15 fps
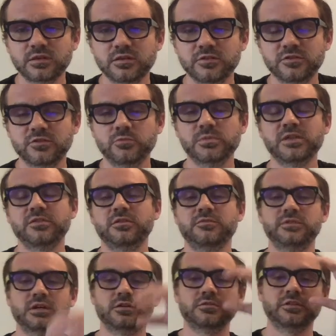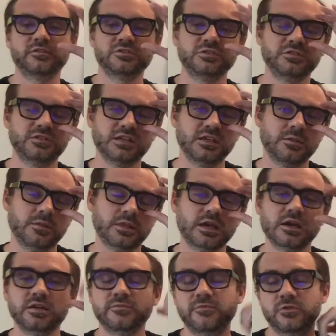So method of doubt, let's just say
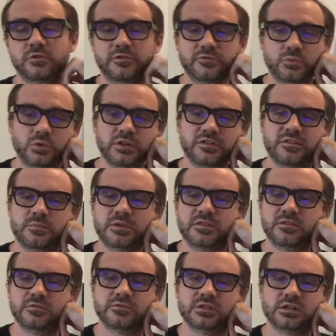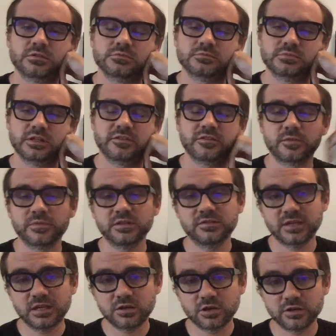that first. What is the method of doubt? It's something
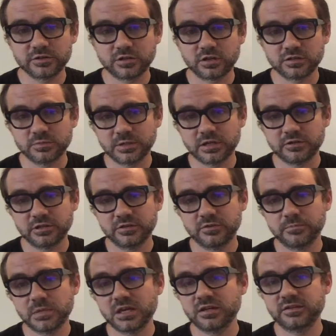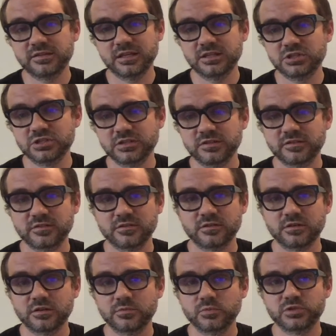Descartes talked about in the Meditations,
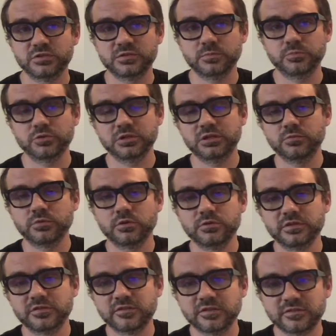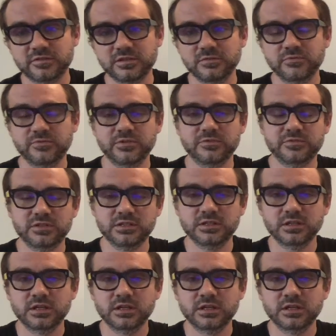um, which is a book he wrote in 1650.